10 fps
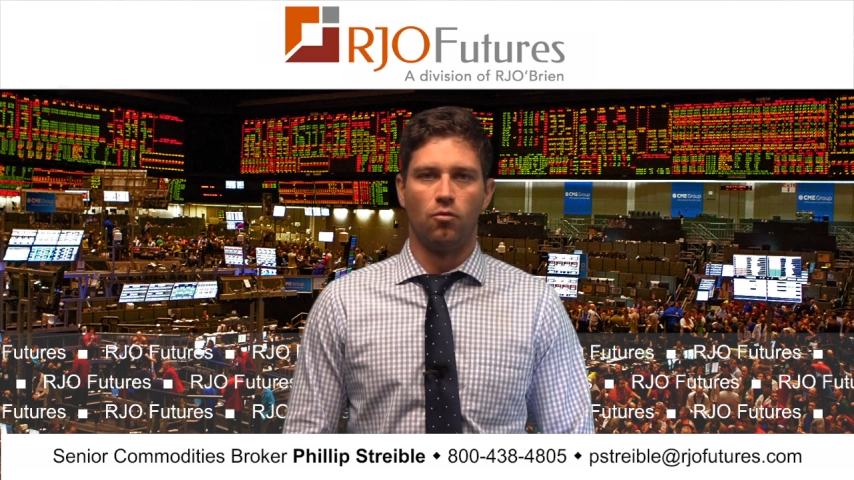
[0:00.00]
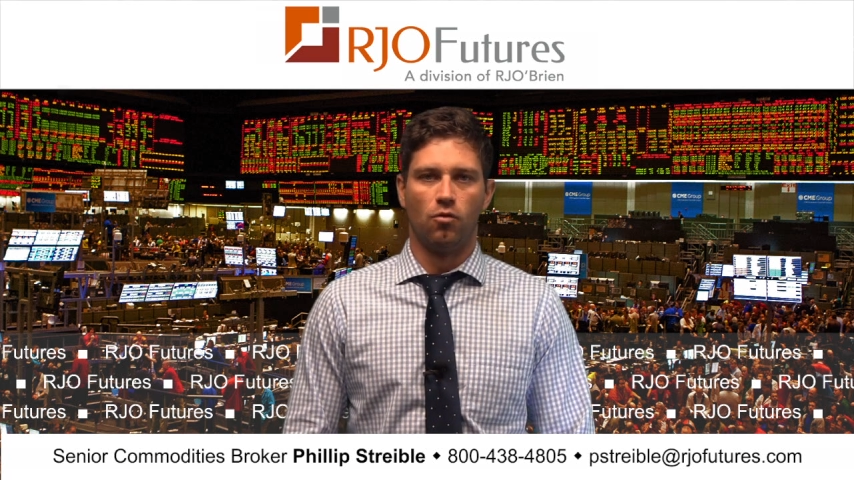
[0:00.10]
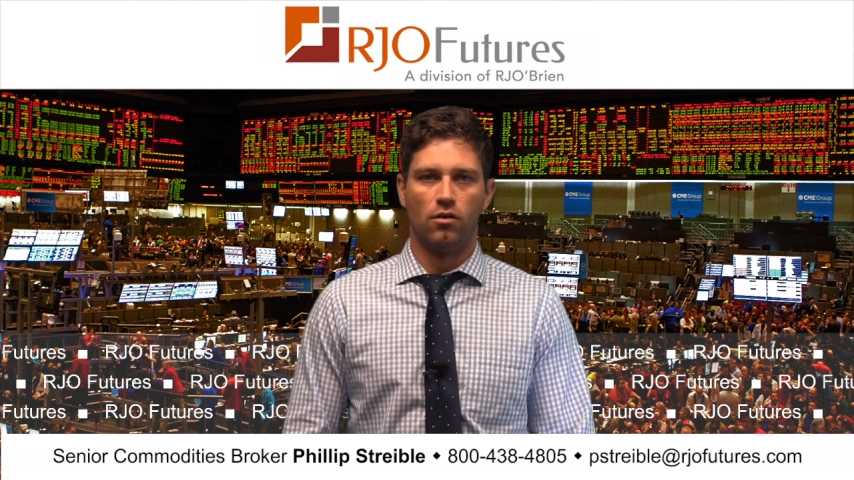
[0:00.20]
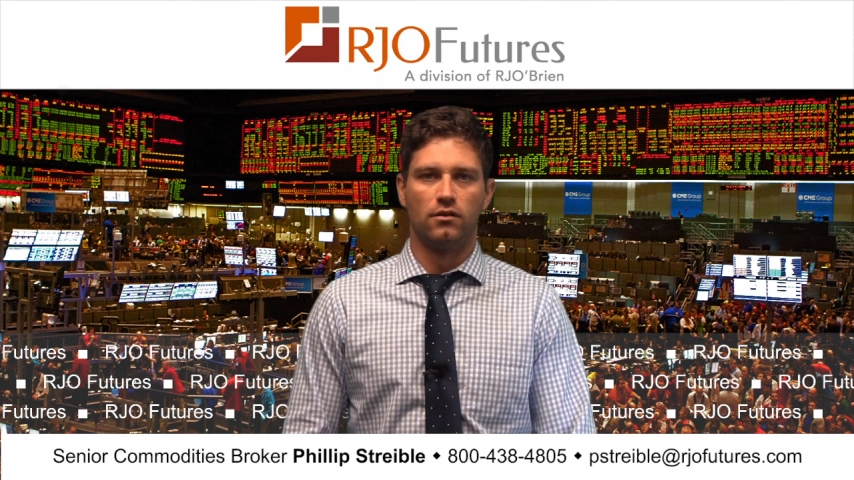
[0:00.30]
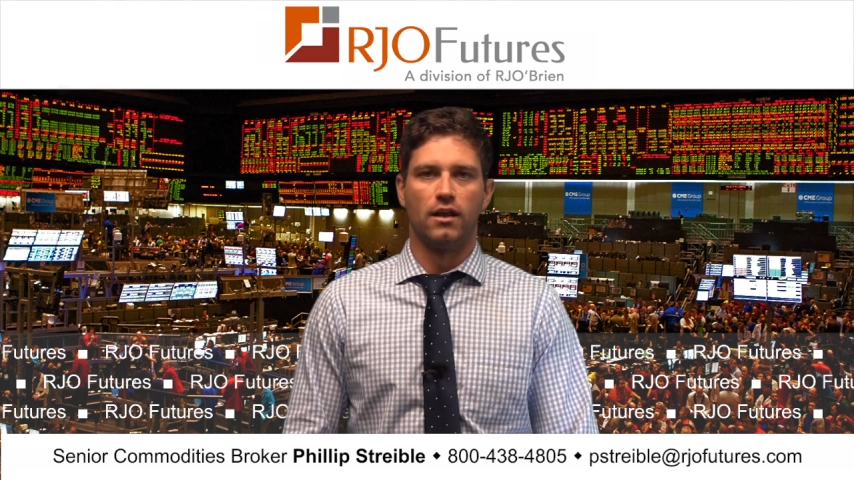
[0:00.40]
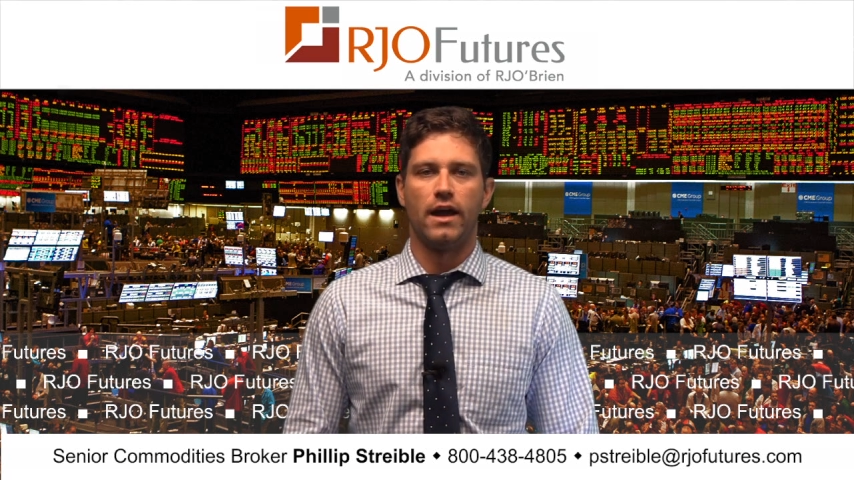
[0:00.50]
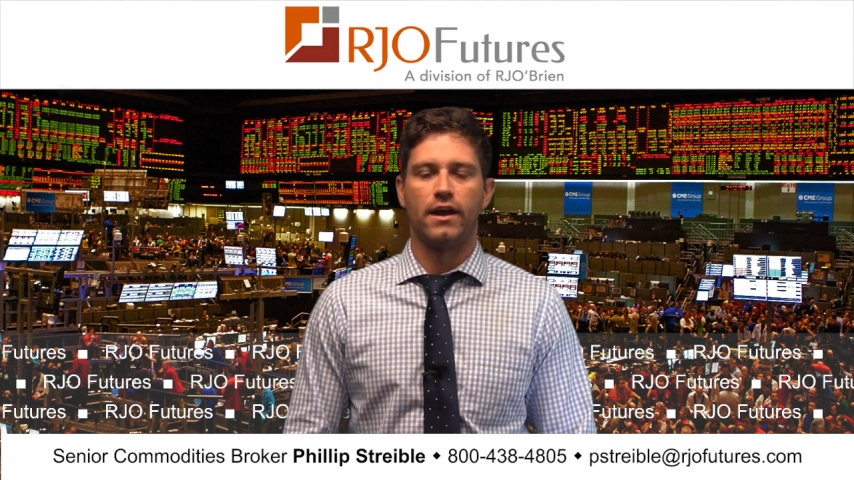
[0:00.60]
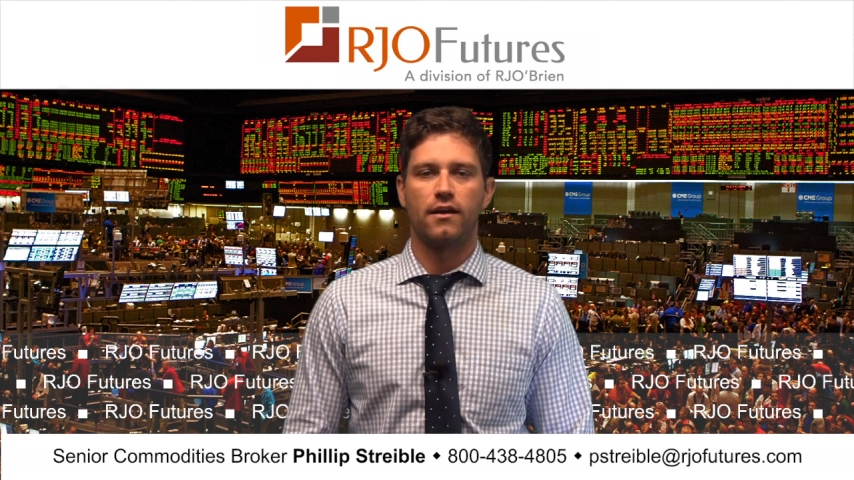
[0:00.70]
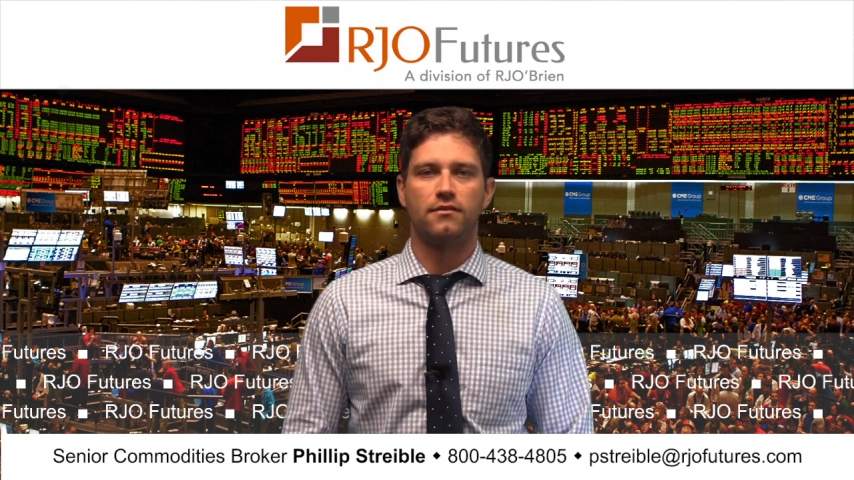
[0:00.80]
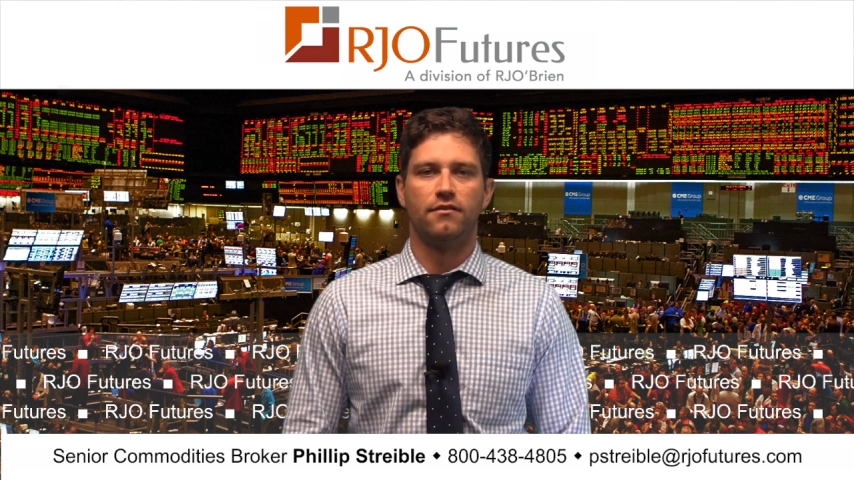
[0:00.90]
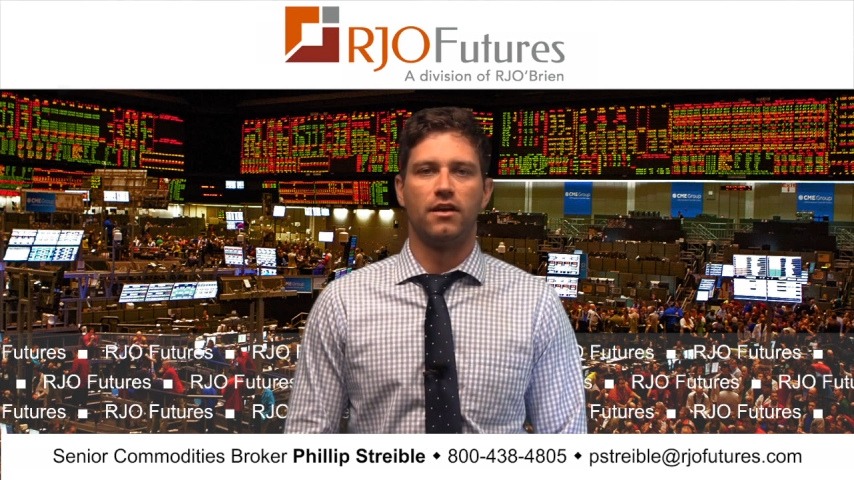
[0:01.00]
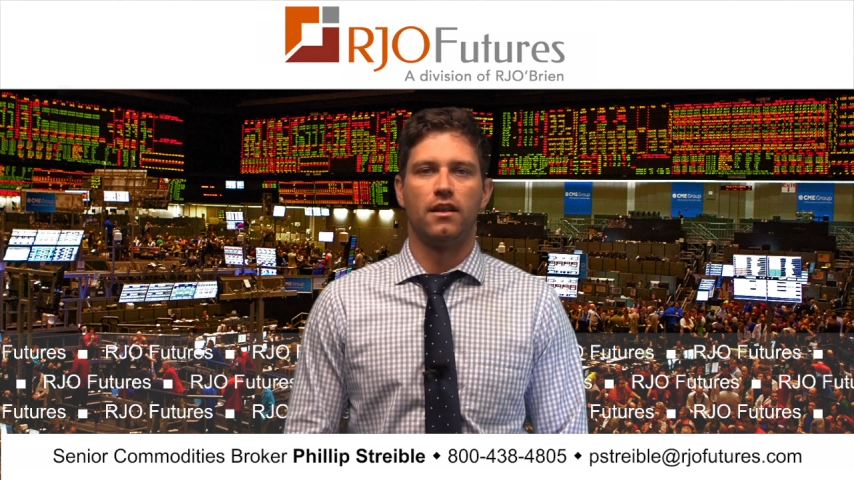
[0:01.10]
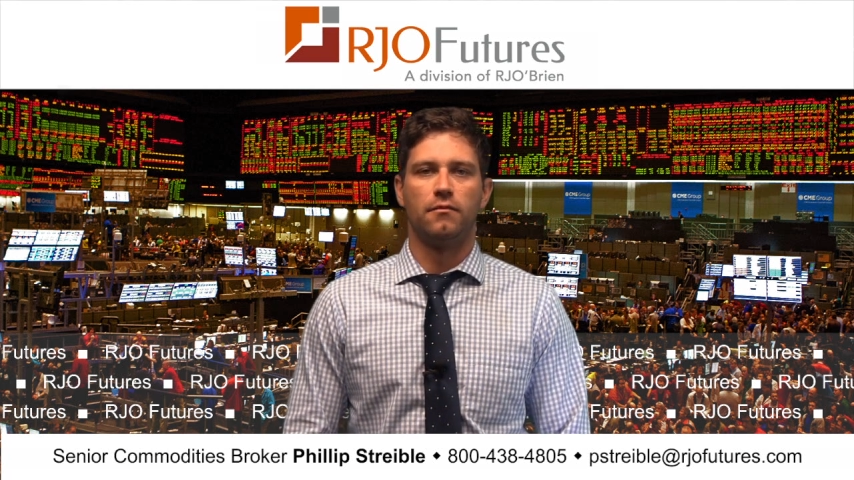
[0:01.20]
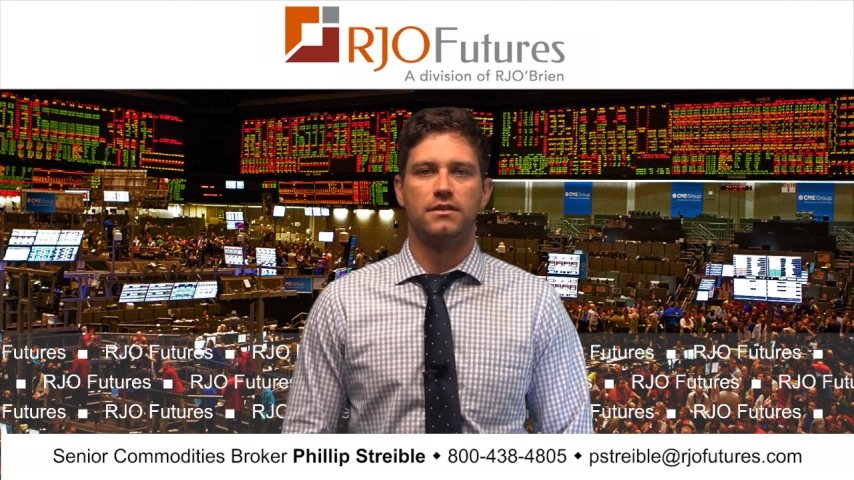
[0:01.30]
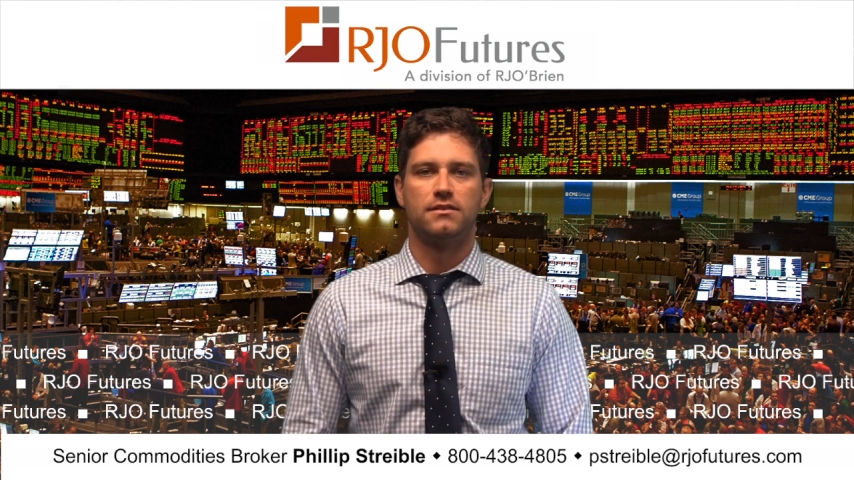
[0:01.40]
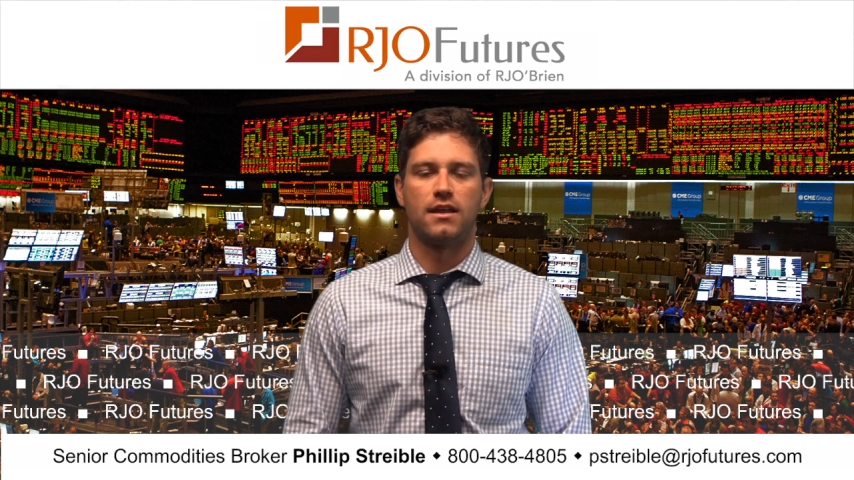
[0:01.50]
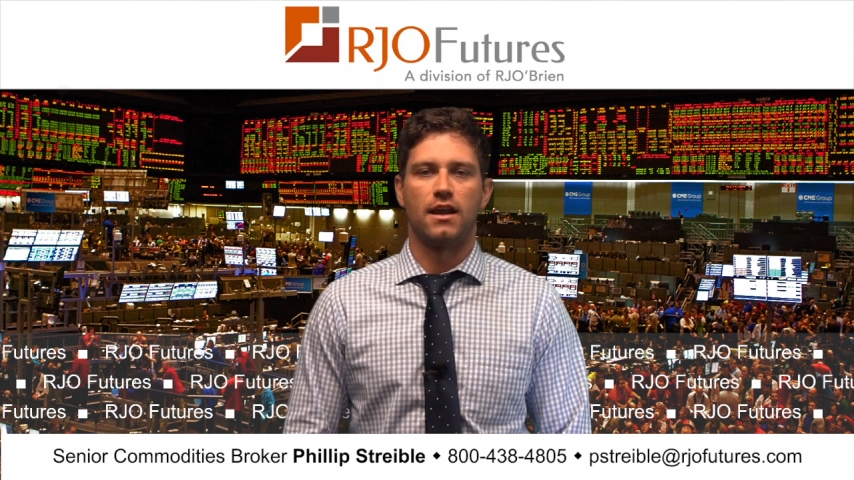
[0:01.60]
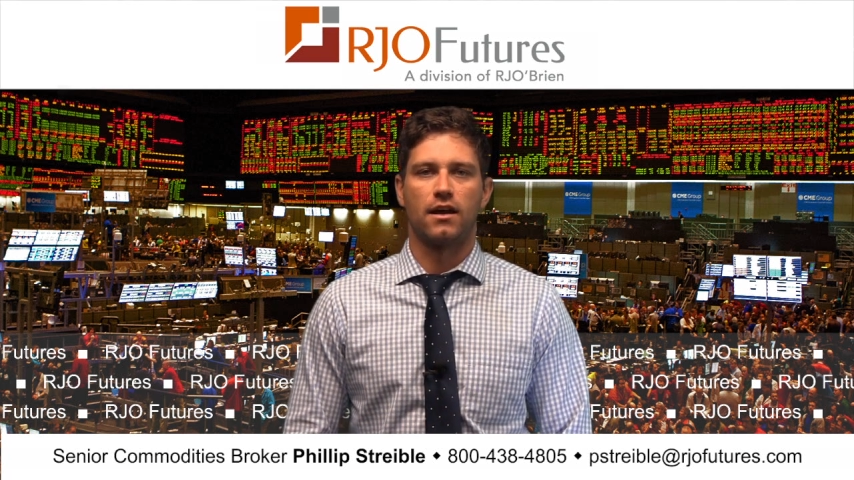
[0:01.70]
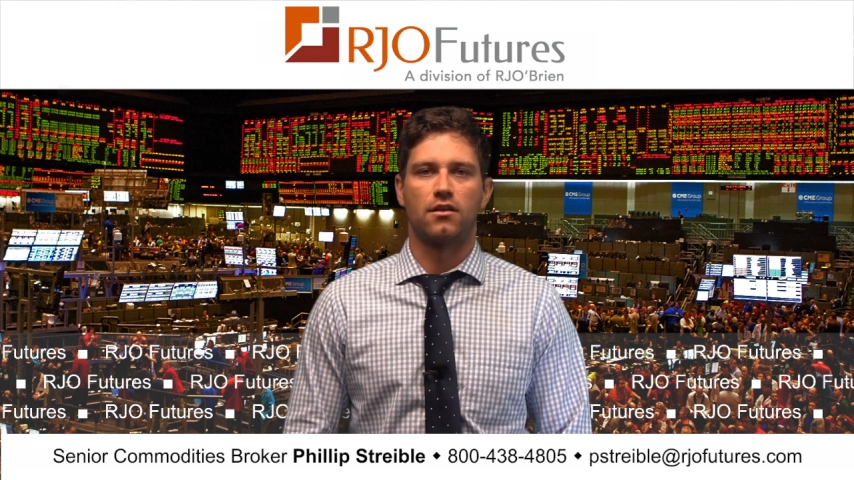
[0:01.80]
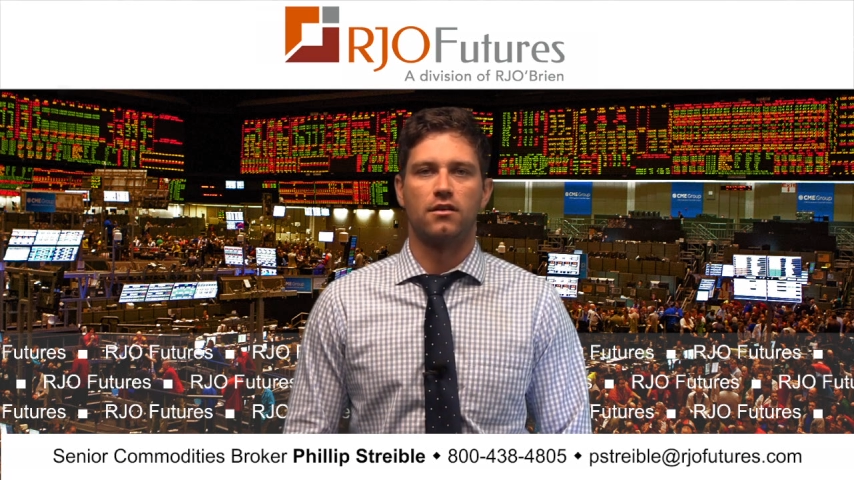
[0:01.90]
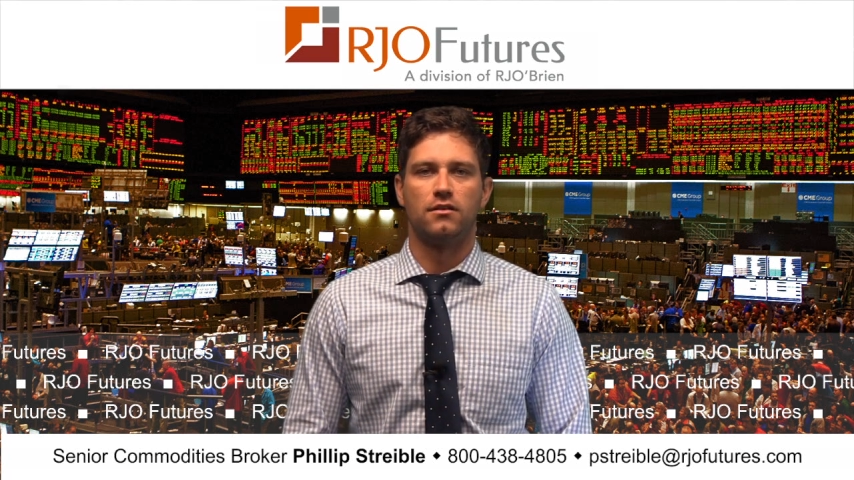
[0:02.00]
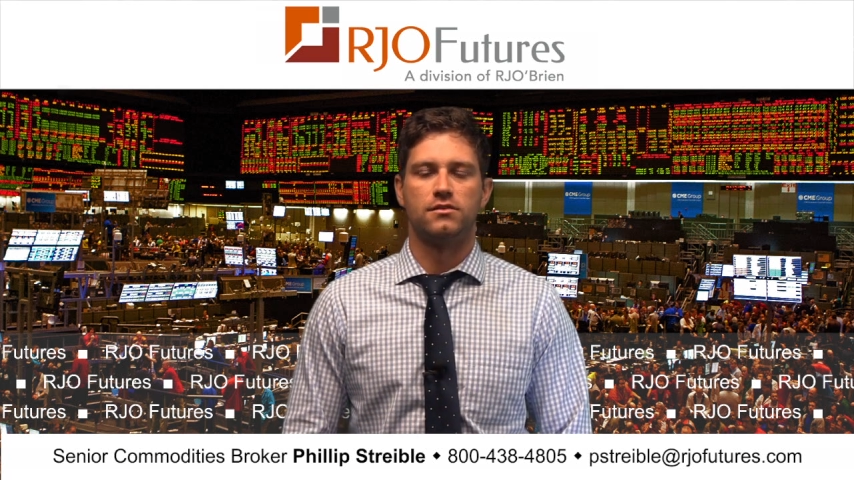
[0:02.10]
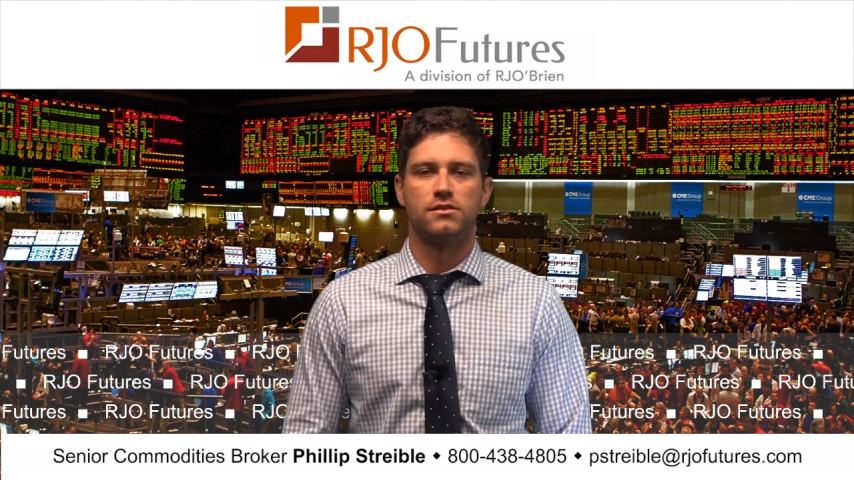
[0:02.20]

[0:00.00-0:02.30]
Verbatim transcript: warlike developments that occur.